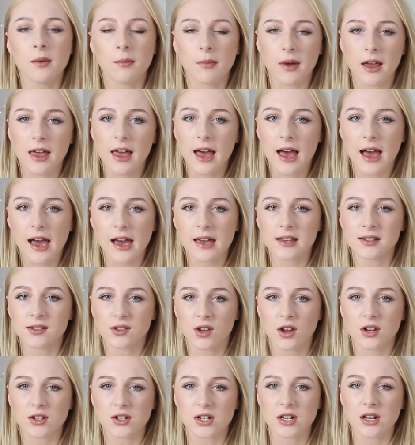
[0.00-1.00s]
My hair is
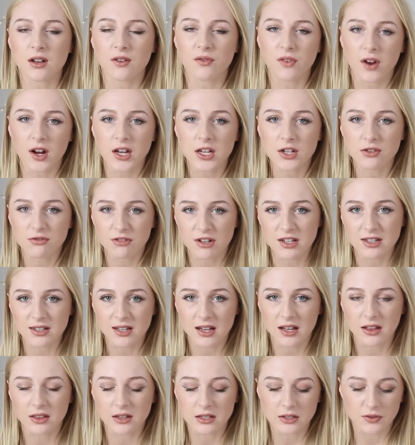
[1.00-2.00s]
going to look very
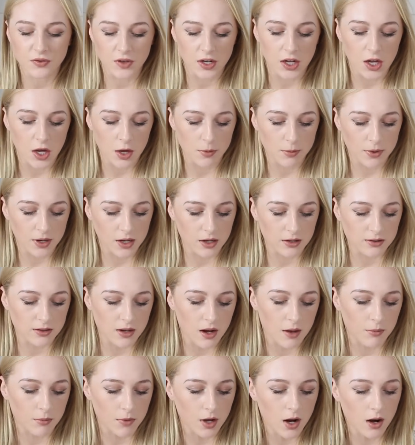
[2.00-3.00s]
greasy in this video because
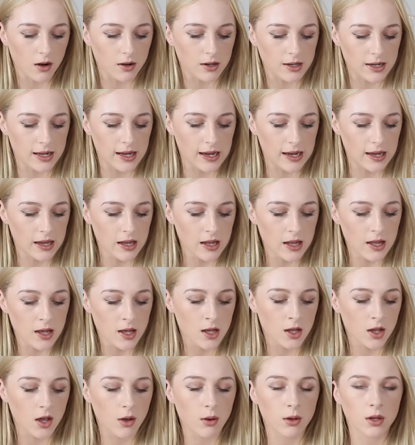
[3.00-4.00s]
I'm currently
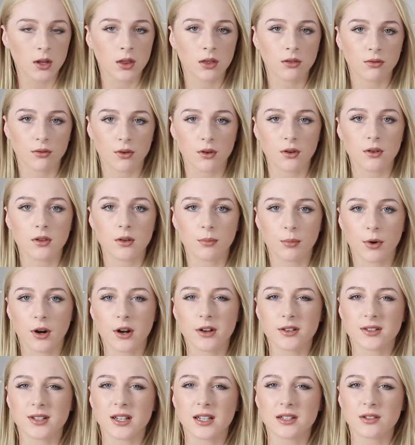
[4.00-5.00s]
going through the
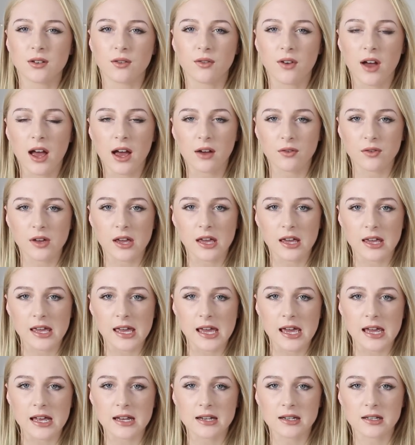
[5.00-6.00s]
process of having
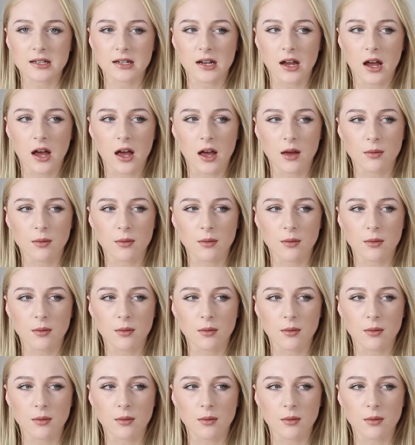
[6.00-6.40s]
it